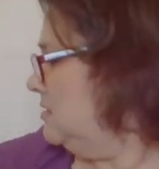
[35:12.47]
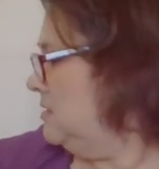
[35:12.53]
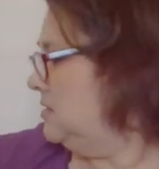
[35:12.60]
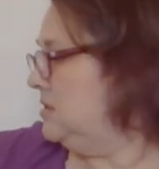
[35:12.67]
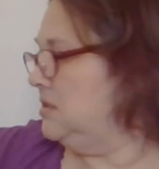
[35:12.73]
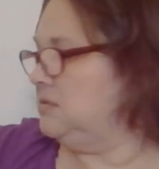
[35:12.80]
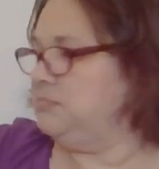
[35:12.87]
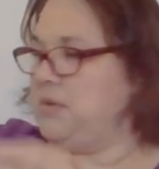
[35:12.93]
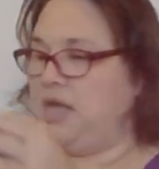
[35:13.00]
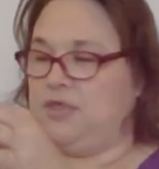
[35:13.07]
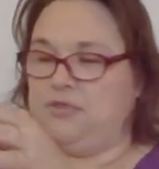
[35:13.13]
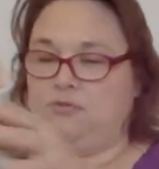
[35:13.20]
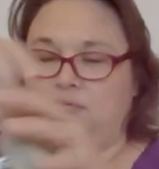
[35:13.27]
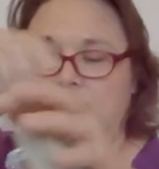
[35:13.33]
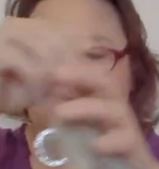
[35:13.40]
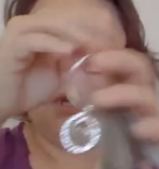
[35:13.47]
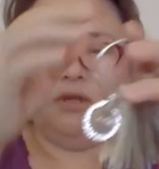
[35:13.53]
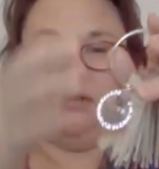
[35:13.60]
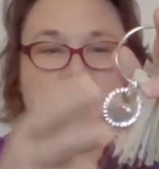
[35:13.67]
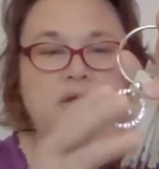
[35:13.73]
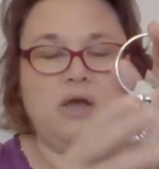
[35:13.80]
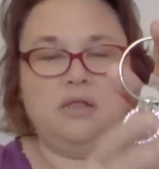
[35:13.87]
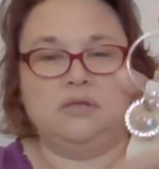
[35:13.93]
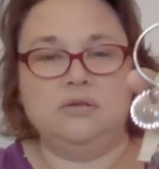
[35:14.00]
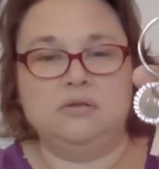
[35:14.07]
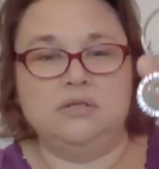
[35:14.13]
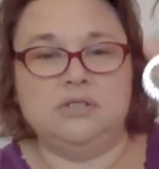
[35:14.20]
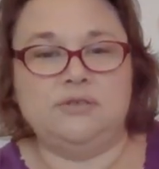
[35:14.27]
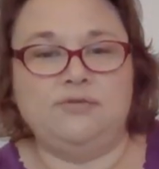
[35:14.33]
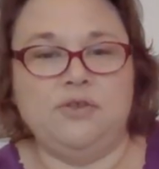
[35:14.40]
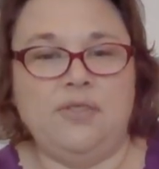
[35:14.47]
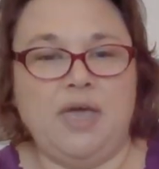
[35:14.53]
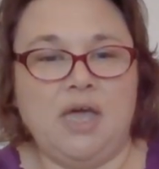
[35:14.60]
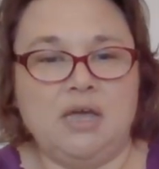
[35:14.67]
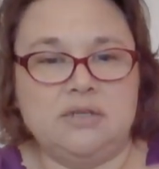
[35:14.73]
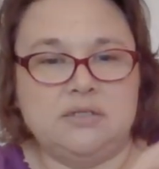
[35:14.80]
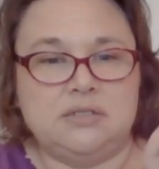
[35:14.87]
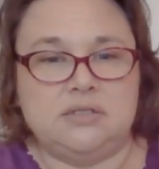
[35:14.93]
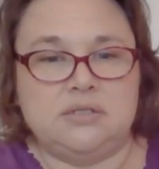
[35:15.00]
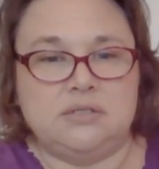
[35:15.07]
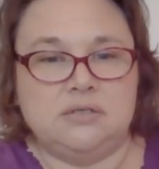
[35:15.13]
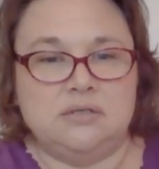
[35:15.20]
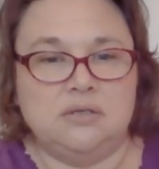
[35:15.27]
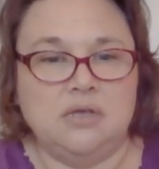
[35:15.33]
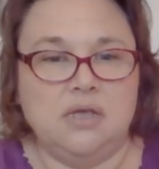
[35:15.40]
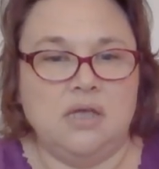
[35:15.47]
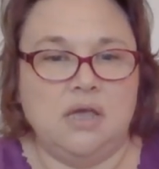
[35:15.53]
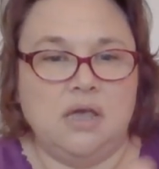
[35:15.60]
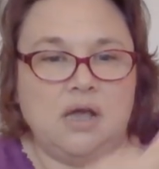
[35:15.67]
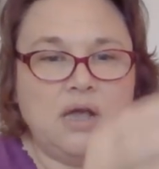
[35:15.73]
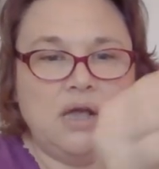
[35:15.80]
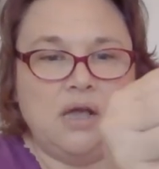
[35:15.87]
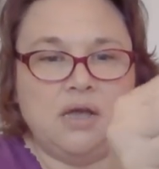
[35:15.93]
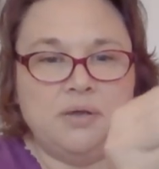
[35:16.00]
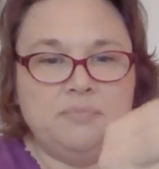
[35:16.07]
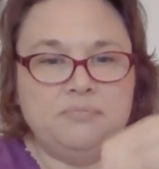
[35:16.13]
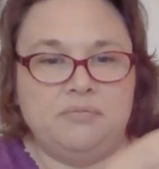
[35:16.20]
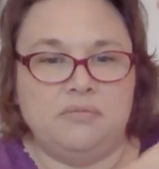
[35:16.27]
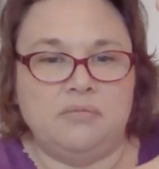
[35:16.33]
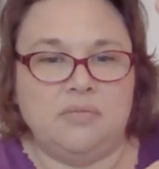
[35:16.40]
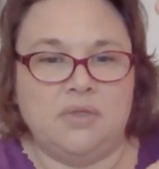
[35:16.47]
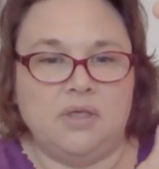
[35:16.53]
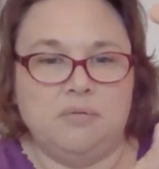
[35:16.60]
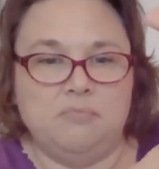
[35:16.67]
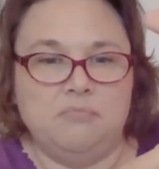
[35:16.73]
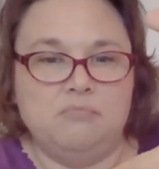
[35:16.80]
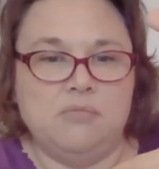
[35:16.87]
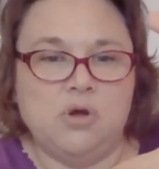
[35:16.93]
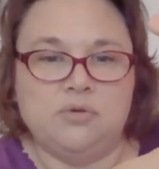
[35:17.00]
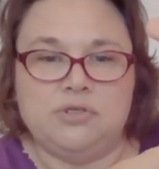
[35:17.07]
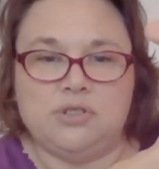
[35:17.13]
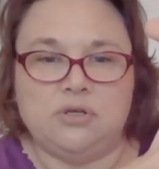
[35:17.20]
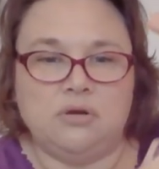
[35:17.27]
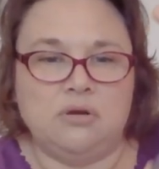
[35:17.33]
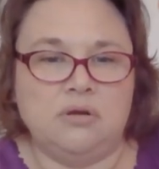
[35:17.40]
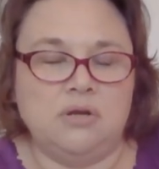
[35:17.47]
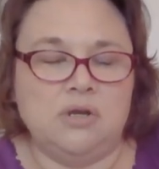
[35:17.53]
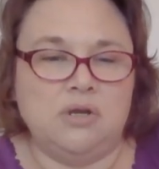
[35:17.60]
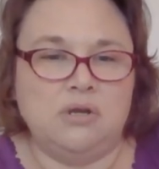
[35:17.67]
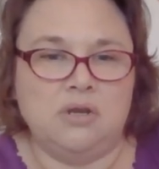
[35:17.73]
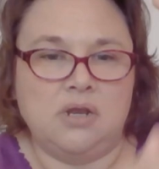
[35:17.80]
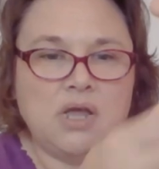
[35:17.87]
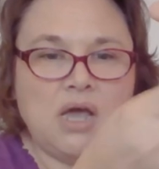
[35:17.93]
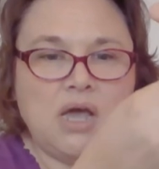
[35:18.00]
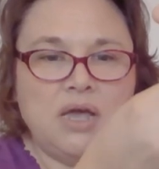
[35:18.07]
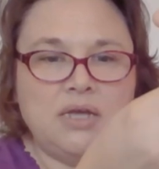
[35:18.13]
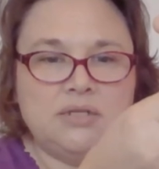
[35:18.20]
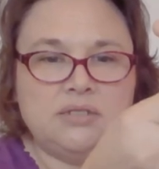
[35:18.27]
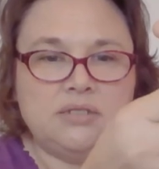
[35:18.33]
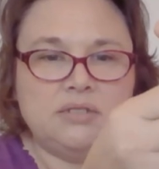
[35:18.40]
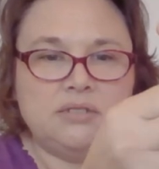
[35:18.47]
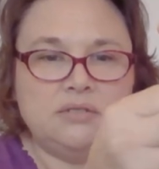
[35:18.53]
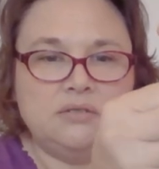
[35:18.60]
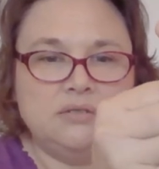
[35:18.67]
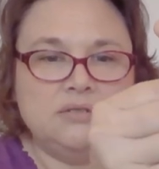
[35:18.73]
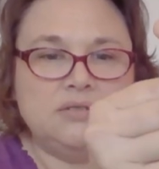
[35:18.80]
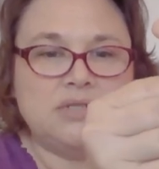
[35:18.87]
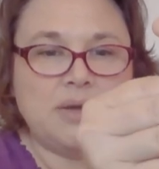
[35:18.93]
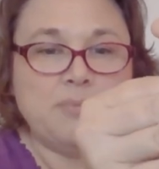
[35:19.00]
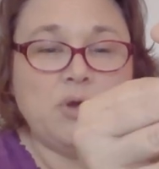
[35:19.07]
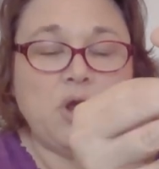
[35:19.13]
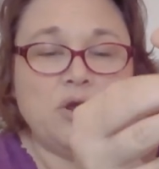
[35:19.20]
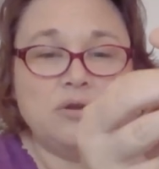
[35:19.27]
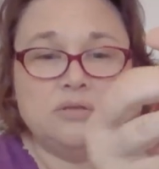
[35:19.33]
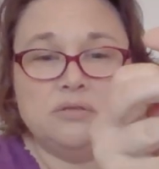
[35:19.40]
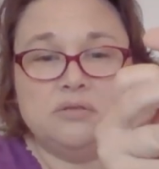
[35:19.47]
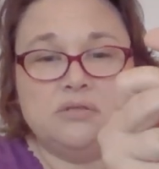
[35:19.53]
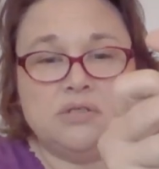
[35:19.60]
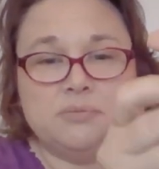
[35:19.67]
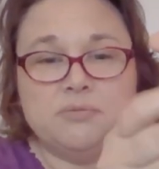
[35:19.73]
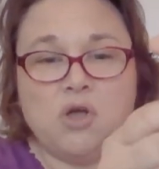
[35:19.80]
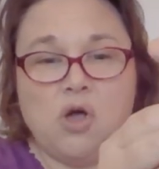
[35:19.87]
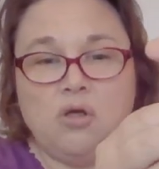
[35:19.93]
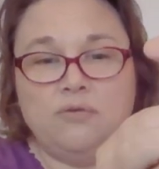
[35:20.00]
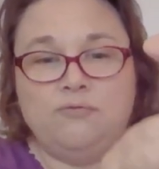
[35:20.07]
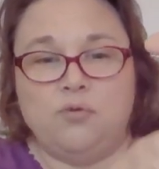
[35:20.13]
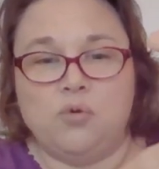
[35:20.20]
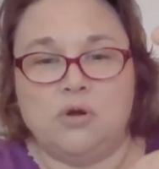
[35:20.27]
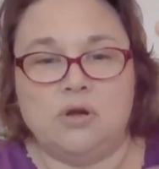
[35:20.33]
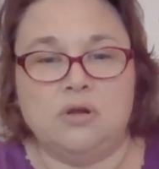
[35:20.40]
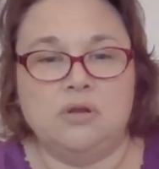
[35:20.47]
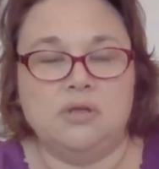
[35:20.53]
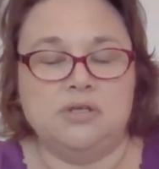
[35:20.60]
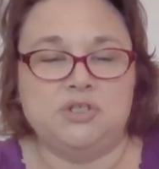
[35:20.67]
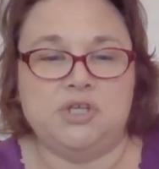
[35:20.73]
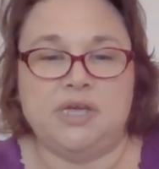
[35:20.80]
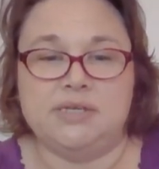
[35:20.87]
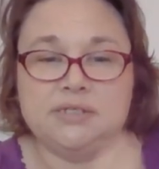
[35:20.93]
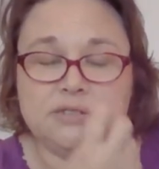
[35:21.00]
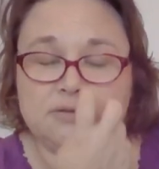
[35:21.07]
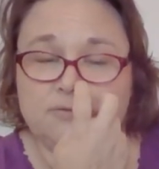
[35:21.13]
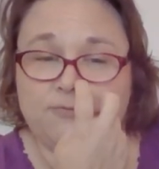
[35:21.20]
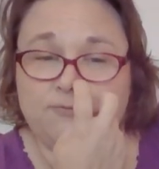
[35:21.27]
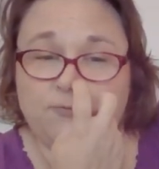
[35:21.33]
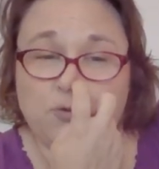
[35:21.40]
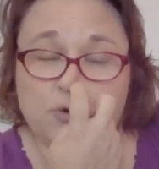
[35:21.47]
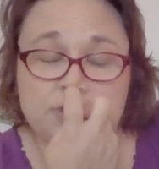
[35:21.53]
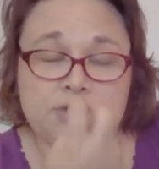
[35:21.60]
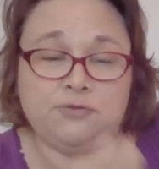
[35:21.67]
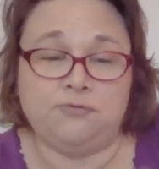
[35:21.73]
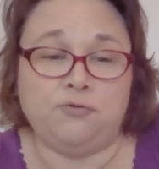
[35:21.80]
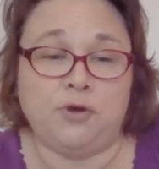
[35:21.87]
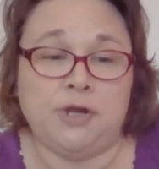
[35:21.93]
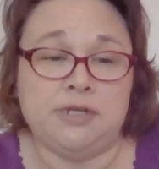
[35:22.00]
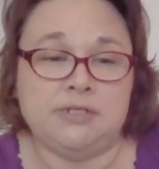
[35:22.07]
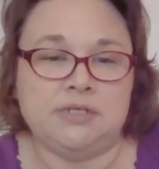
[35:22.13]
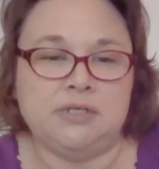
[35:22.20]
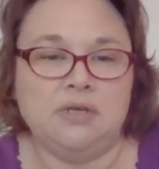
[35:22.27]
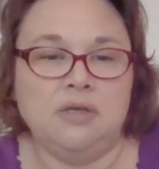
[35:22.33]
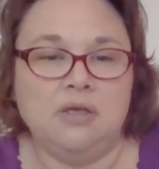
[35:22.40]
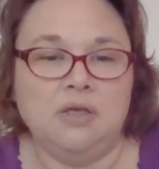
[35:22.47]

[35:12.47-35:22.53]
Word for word: this is my thread colors for that. Um, most are not, some are some called for. She has four different